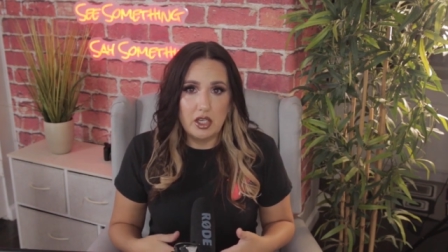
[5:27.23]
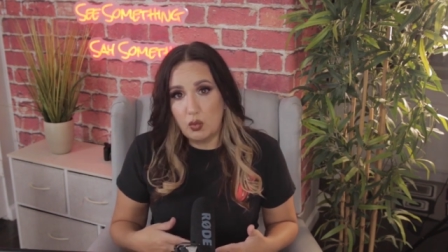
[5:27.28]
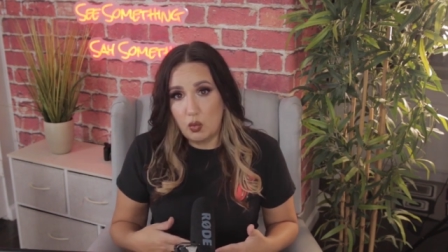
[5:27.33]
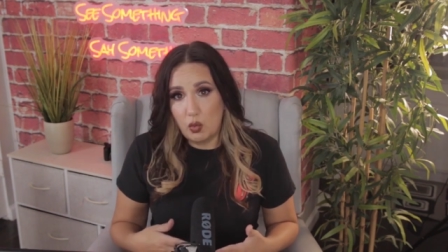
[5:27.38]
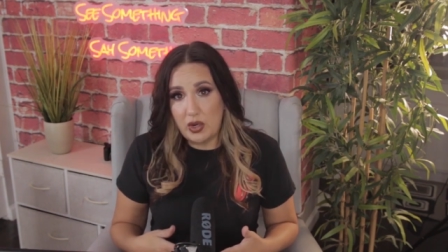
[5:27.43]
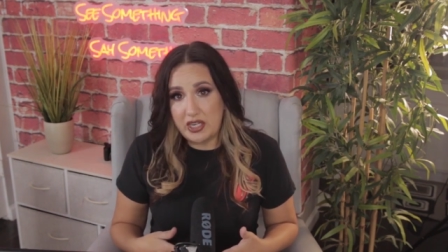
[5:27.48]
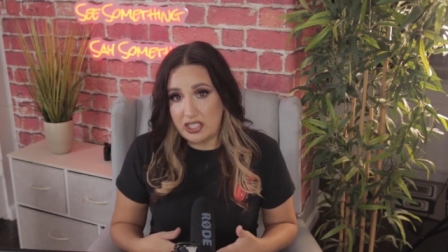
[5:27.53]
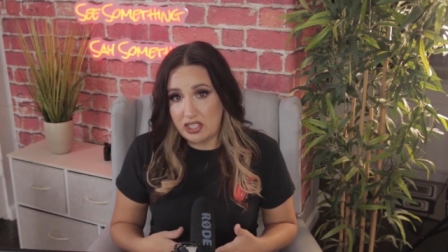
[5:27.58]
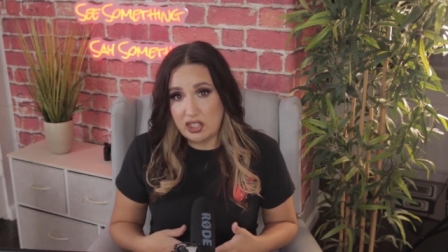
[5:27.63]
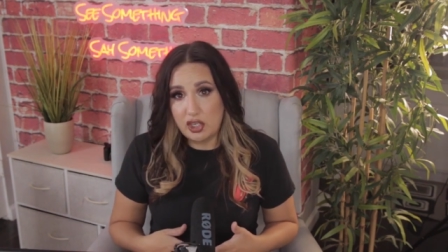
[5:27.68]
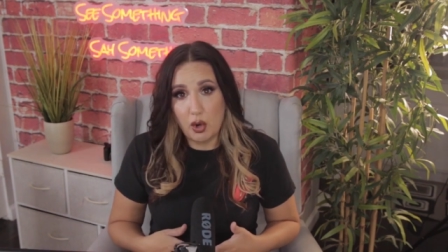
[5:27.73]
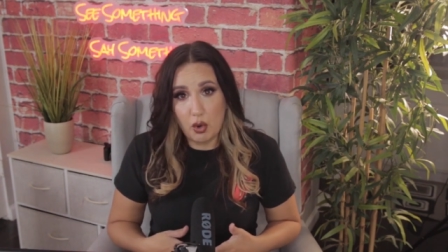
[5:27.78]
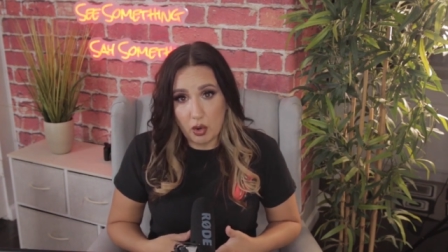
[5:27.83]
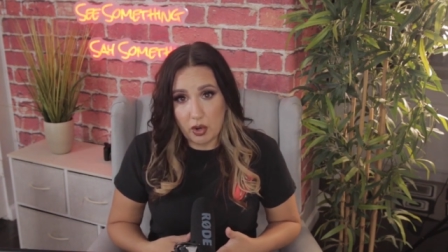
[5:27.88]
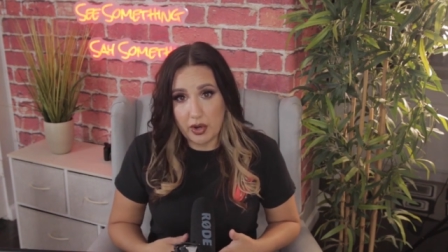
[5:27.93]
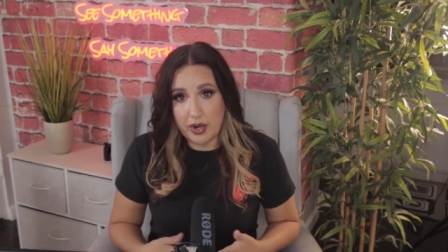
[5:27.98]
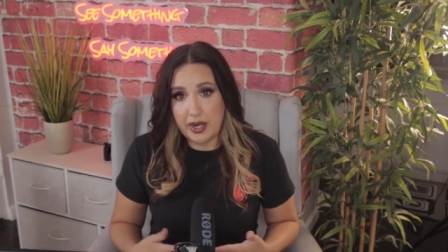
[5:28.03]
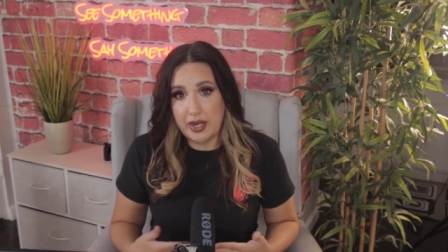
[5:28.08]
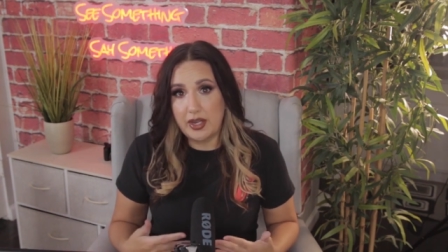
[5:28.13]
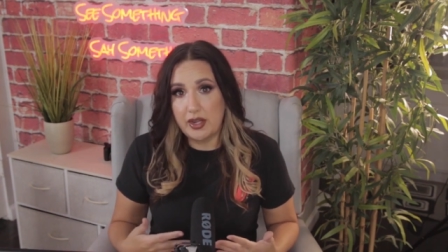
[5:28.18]
when
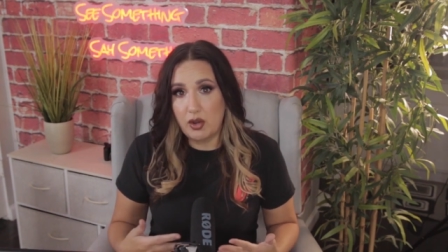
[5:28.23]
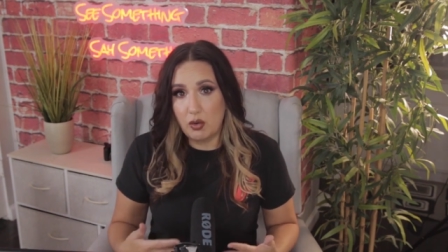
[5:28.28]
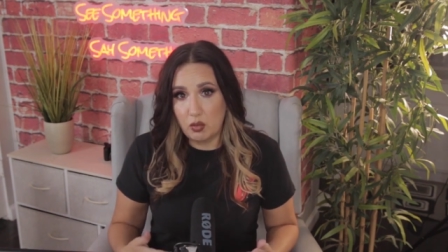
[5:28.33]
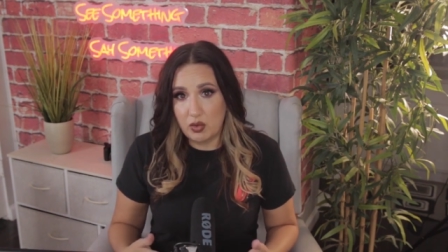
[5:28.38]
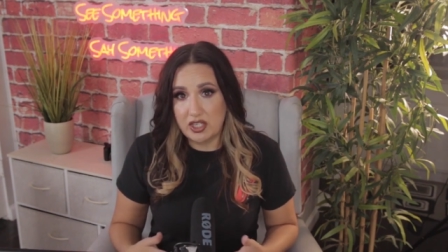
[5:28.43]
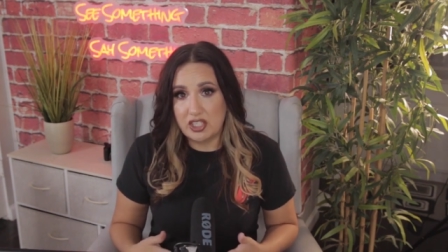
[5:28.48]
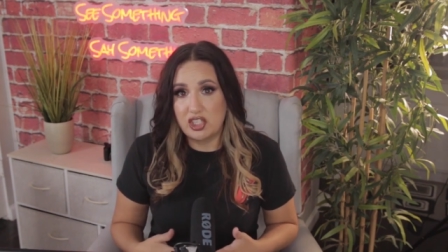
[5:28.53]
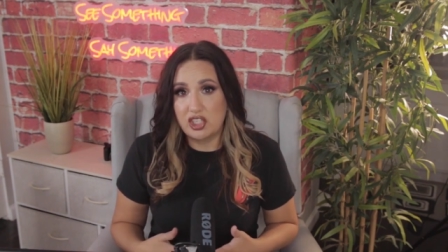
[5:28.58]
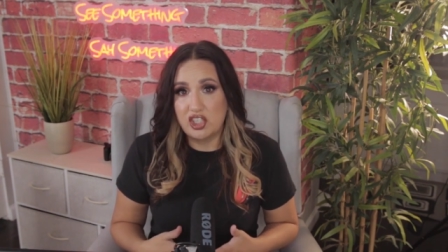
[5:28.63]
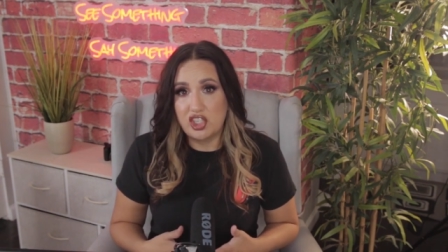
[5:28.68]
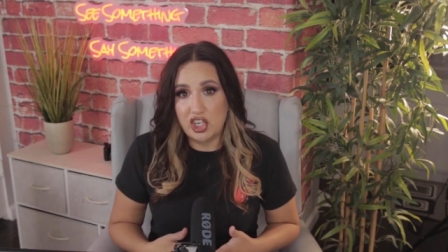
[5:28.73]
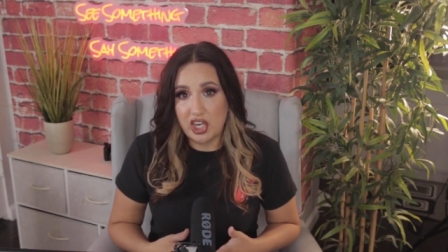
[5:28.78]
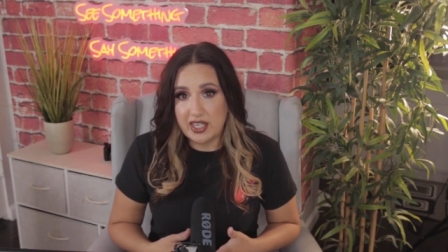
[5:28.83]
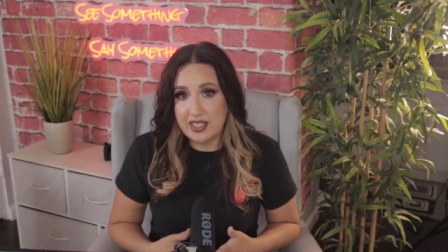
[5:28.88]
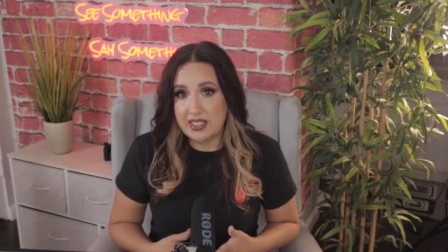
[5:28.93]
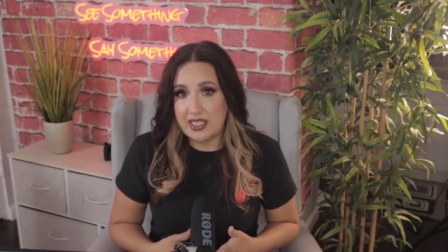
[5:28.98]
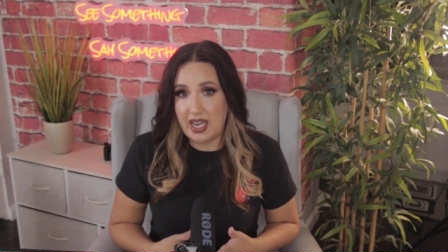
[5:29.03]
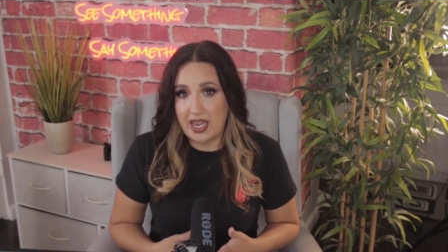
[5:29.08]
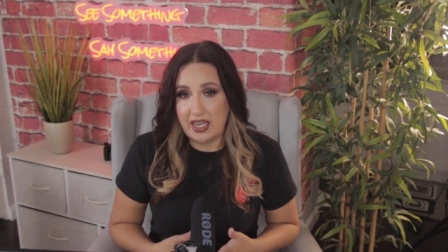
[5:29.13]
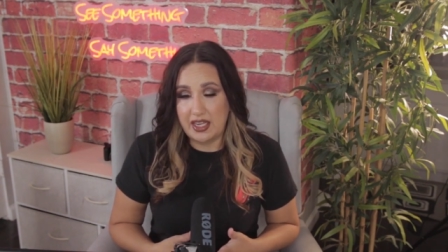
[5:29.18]
Tori was
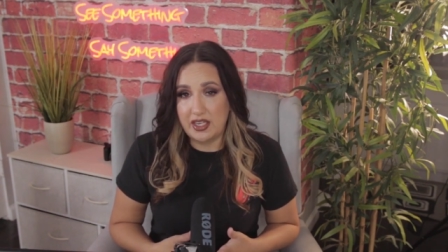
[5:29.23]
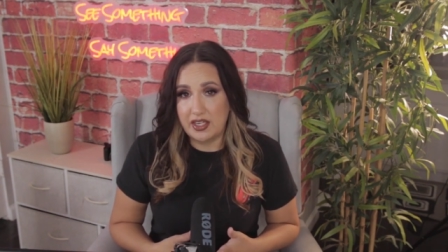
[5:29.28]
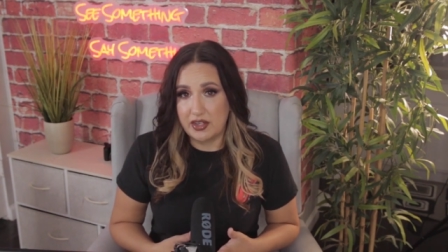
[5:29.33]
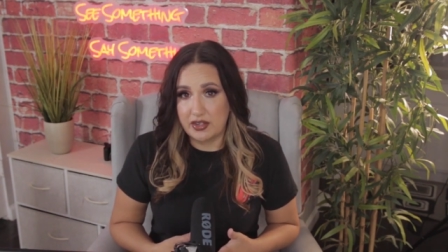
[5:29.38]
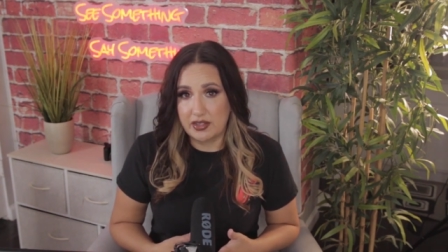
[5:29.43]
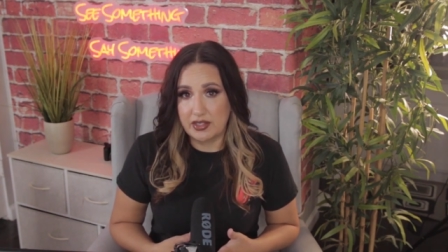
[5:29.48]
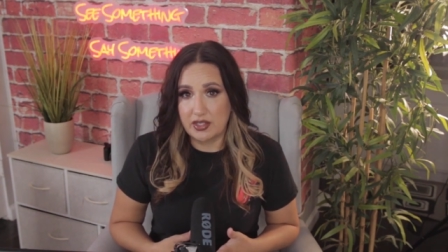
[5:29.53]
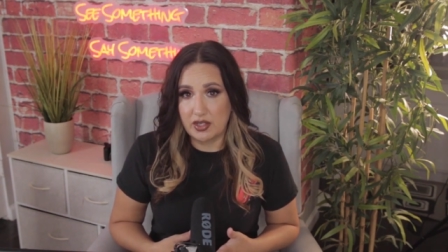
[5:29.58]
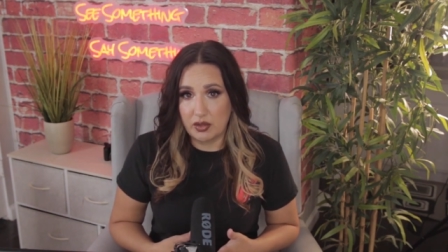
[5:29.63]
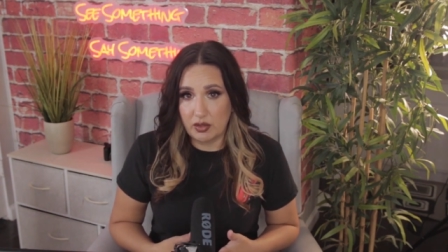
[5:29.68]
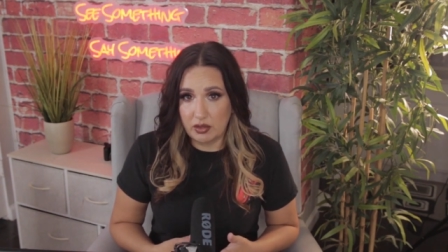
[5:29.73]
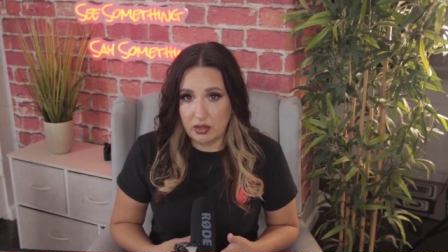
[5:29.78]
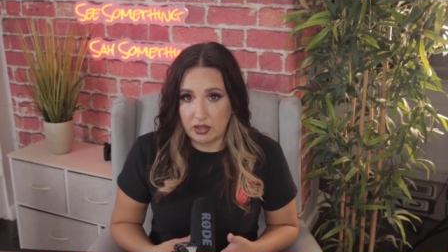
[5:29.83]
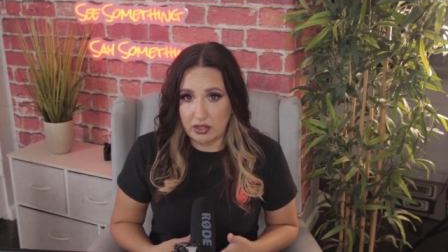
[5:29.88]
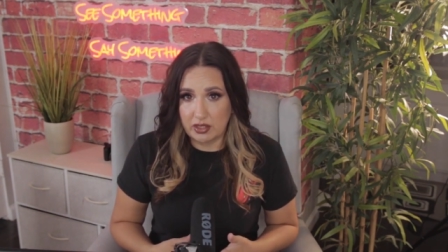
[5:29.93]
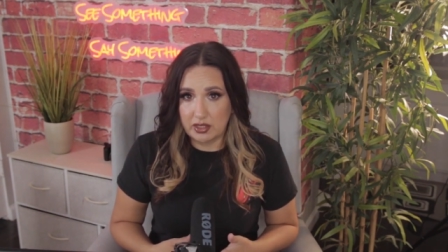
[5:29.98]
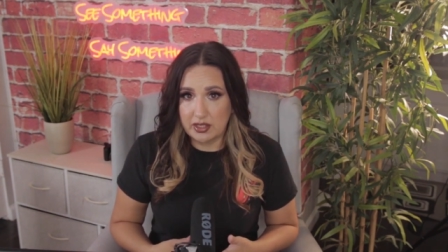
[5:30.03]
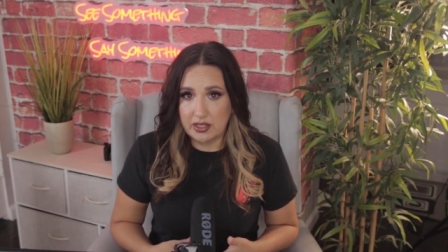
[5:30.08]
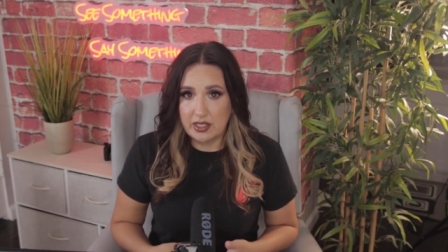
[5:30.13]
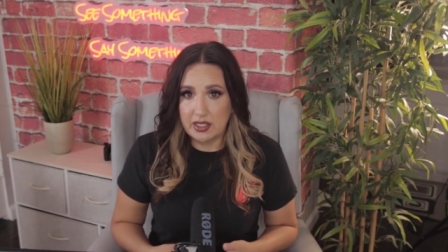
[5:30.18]
just eight years
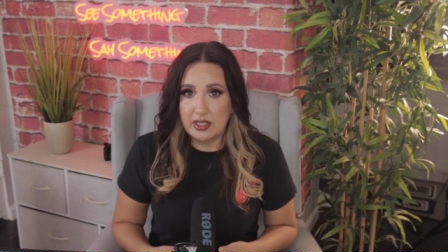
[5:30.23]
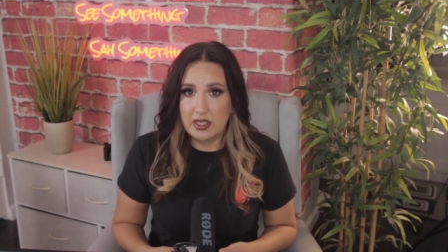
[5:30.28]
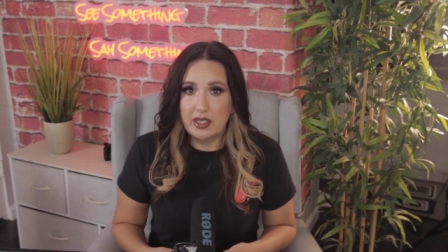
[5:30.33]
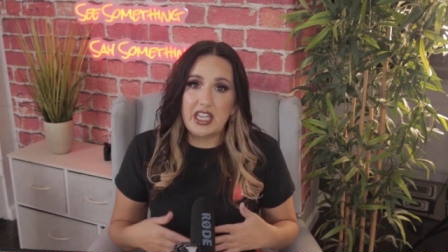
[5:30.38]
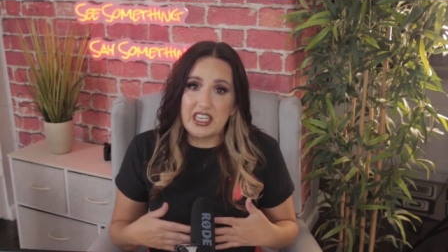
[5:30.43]
old.